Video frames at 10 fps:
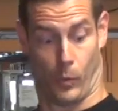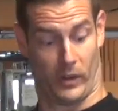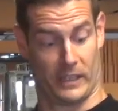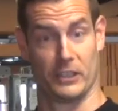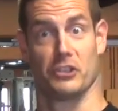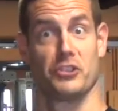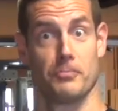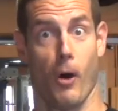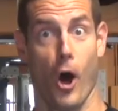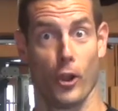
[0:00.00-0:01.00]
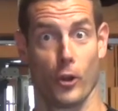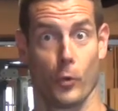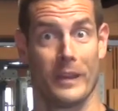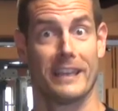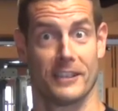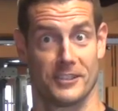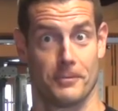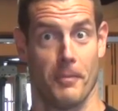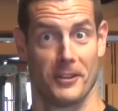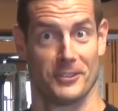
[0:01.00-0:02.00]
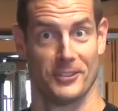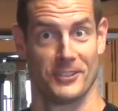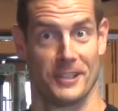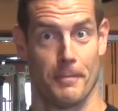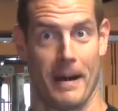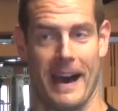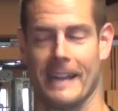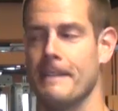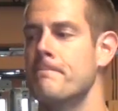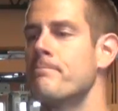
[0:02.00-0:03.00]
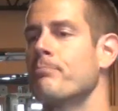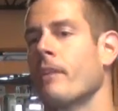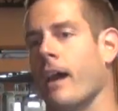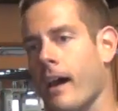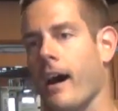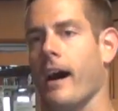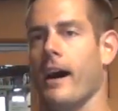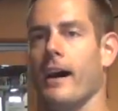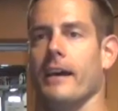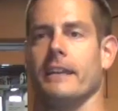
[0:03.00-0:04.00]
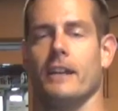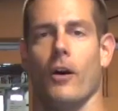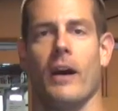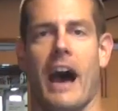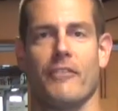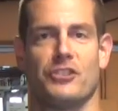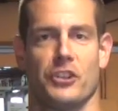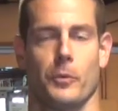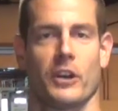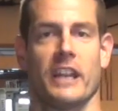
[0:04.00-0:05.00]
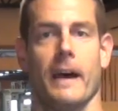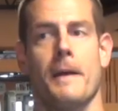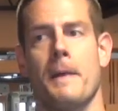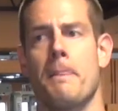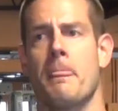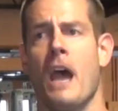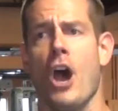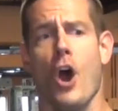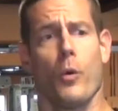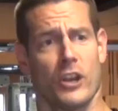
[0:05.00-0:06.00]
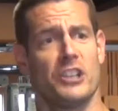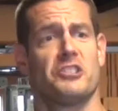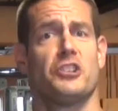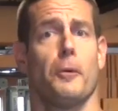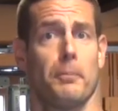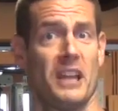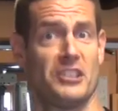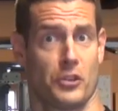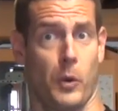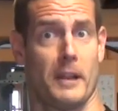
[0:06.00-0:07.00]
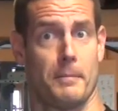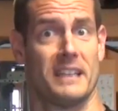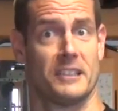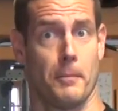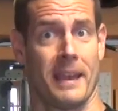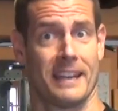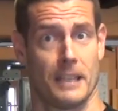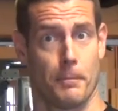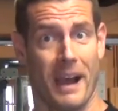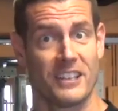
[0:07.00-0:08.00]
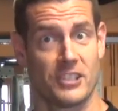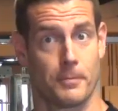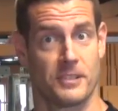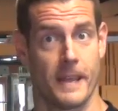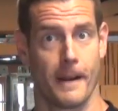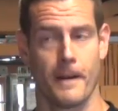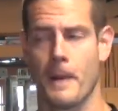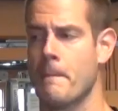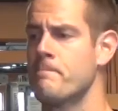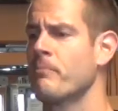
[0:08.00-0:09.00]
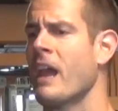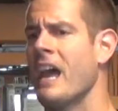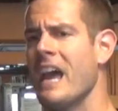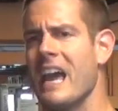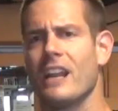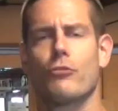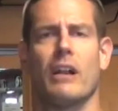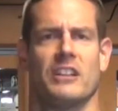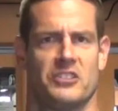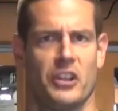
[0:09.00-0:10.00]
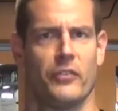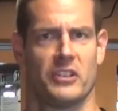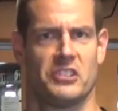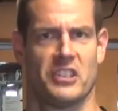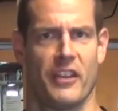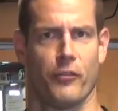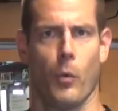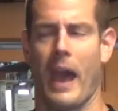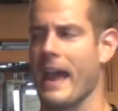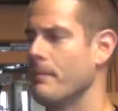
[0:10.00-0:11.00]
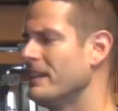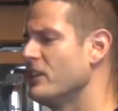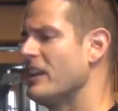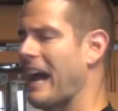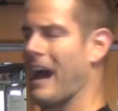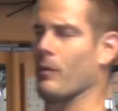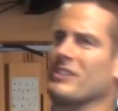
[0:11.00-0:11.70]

in working the smaller, weakest muscles in the body, obviously we're gonna still place quite a bit of demand on the biceps there in a relatively safe way. I